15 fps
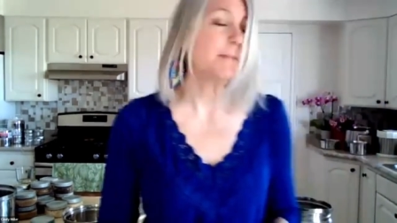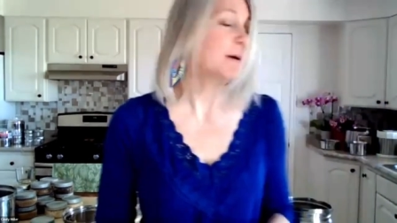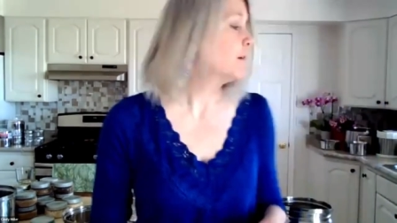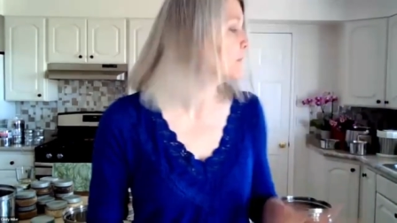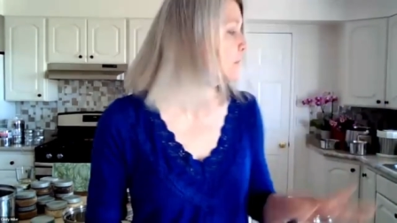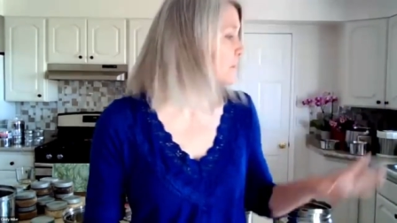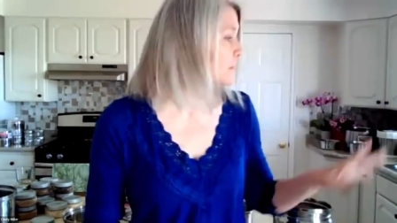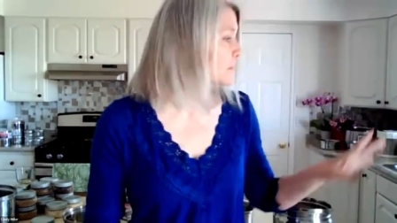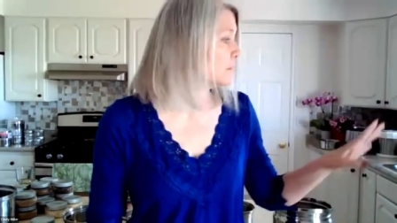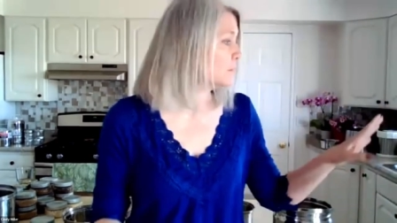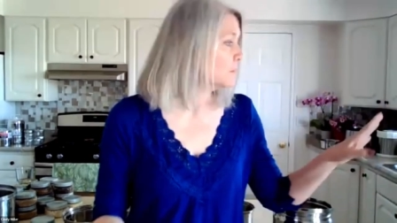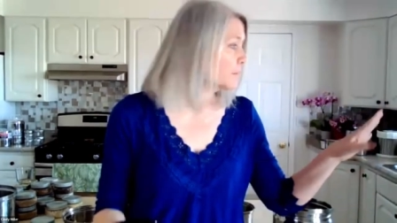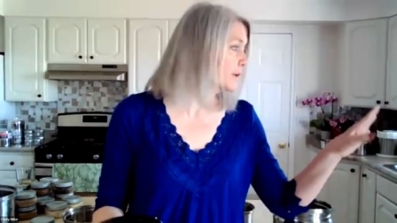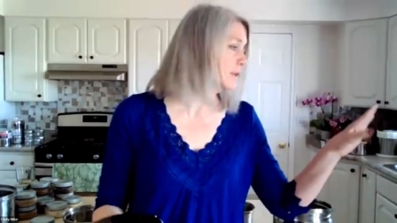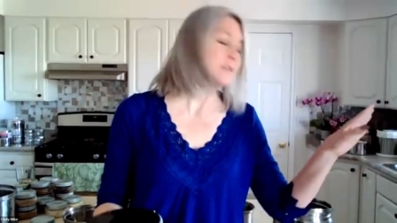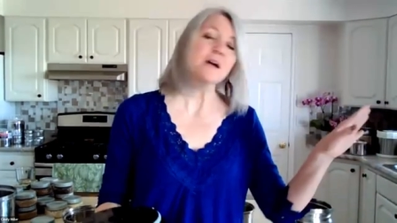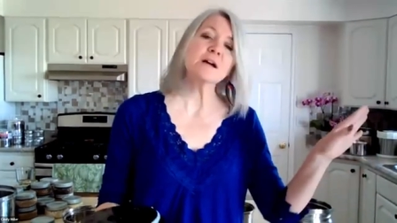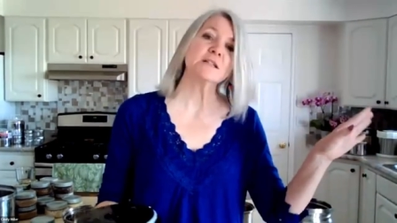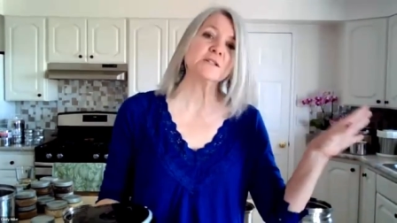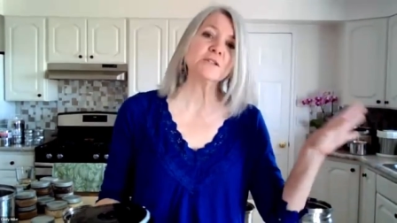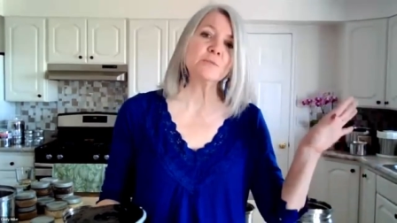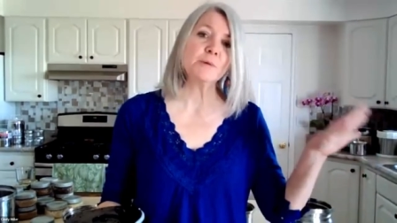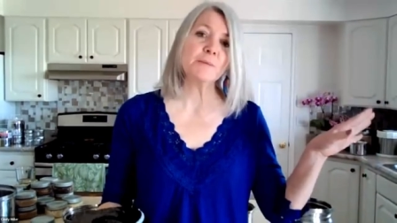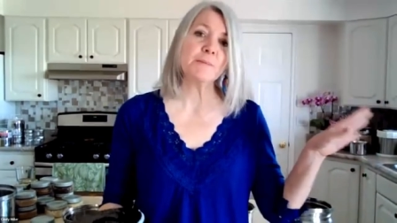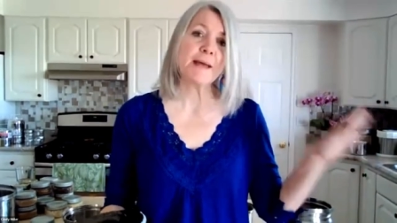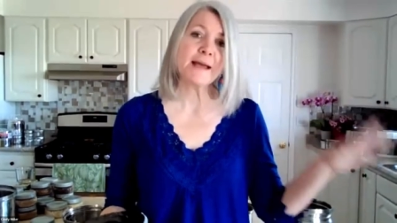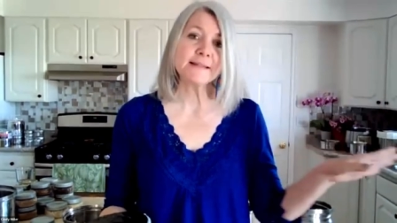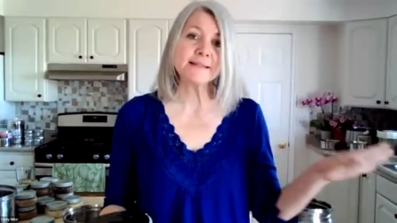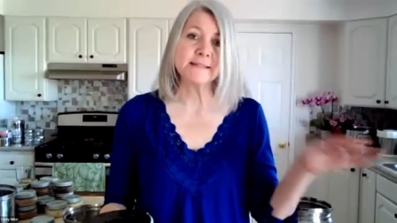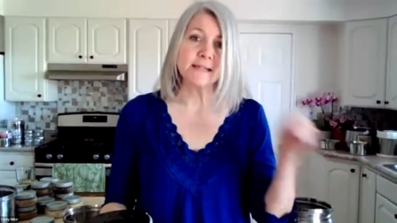about what we're going to talk is thermal
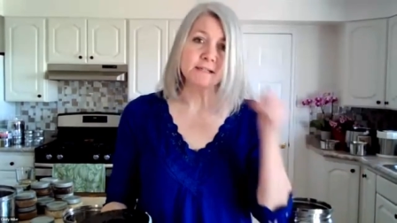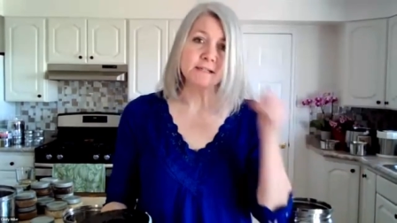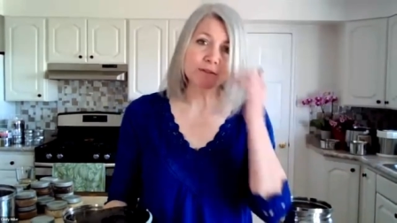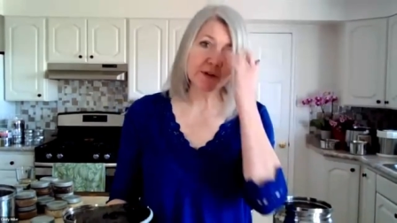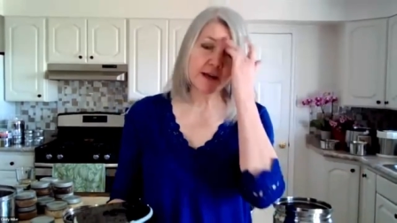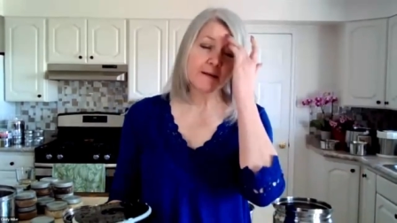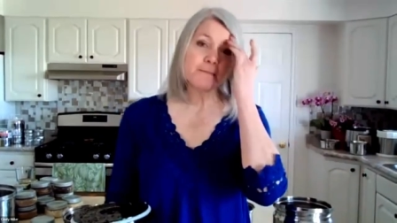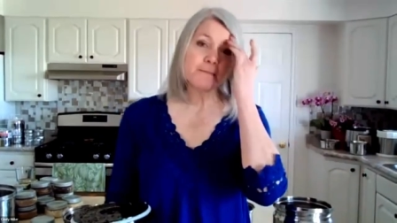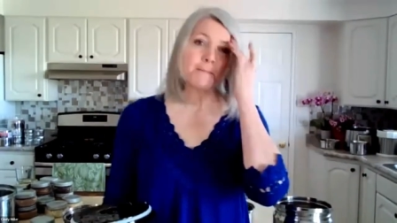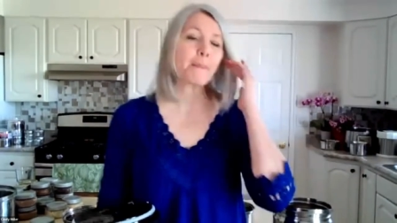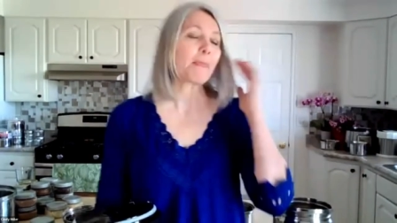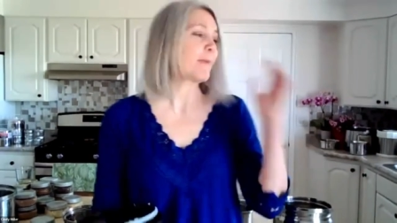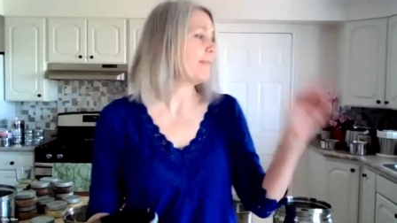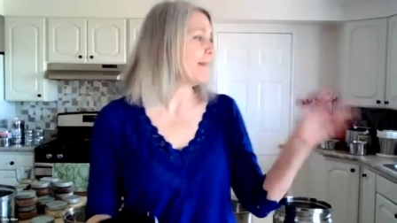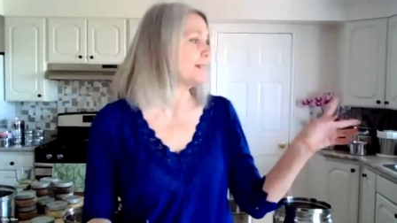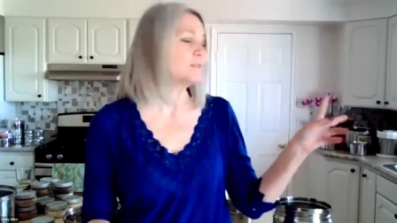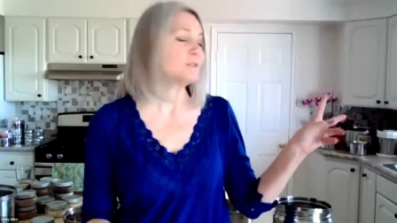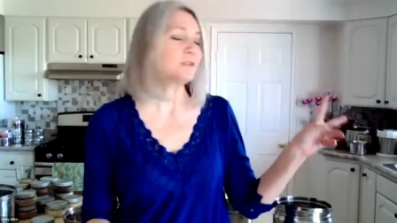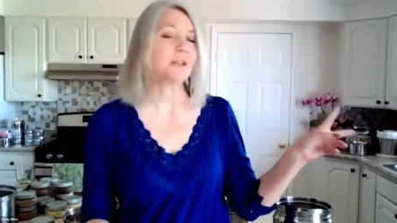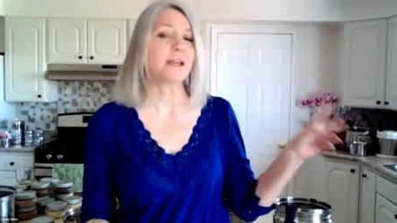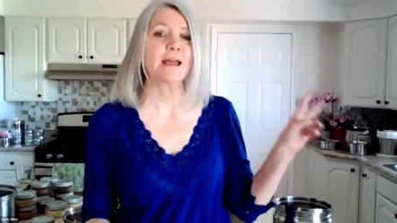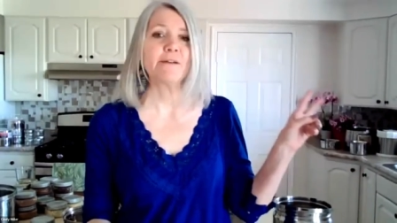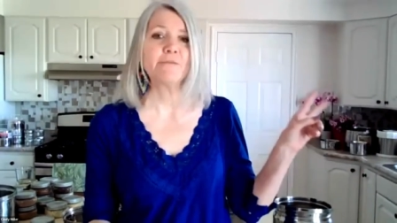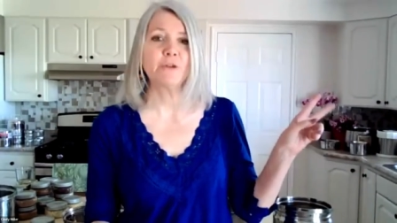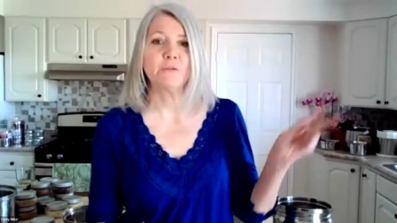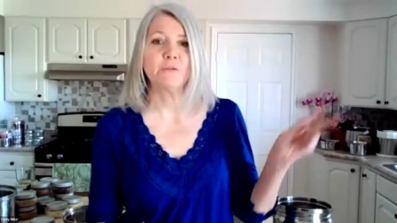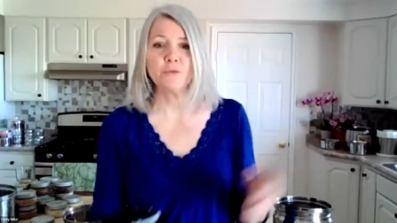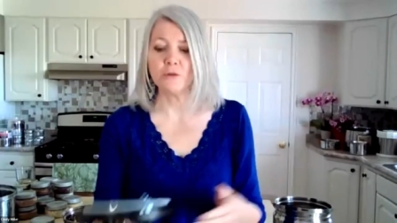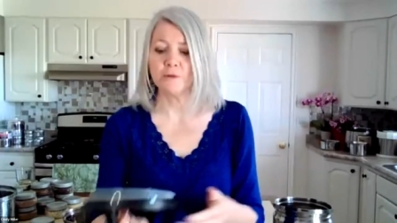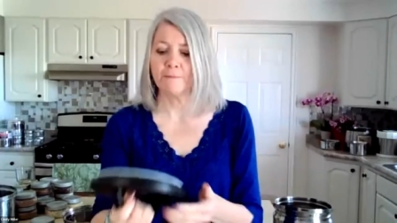mass next, right? And that's only halfway
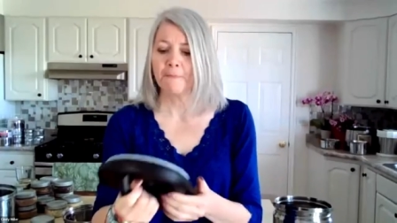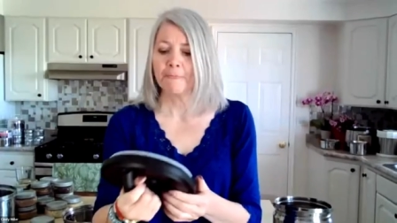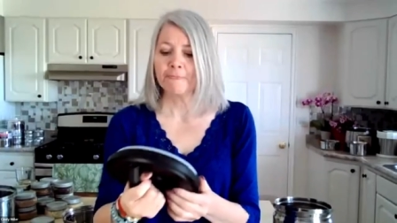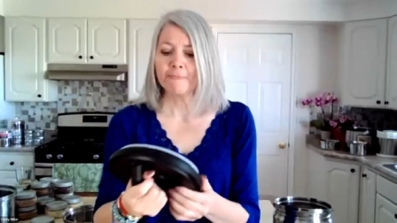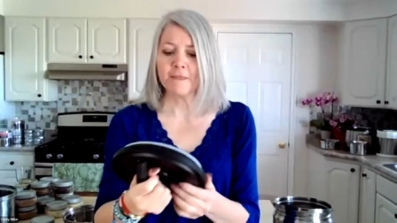full.